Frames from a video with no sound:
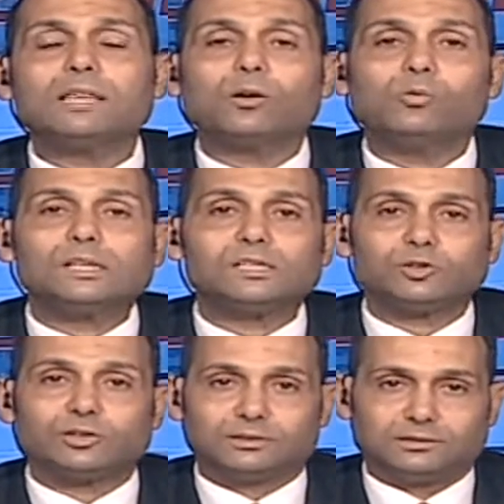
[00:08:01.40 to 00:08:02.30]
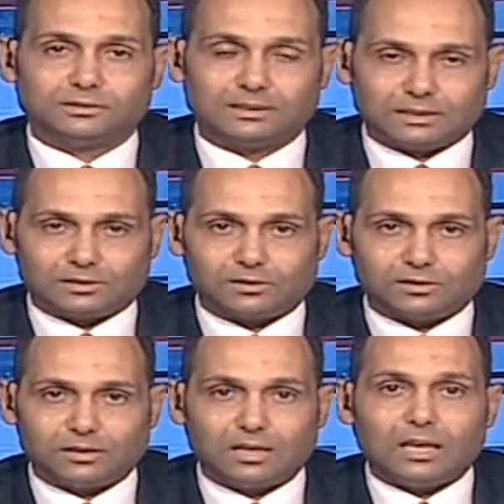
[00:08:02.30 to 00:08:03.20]
question is,
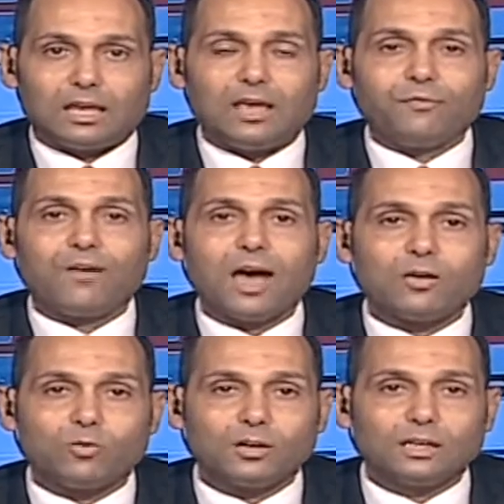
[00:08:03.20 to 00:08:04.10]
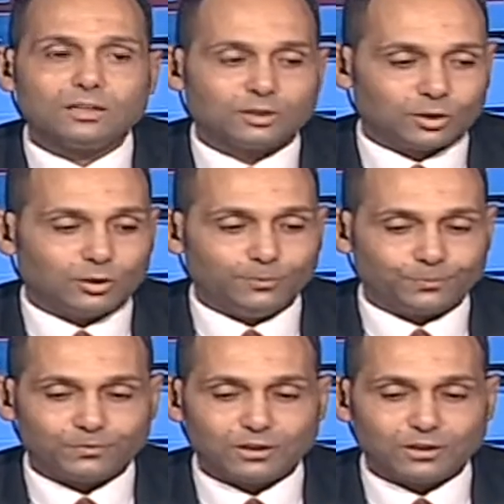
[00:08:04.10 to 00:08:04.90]
if I want to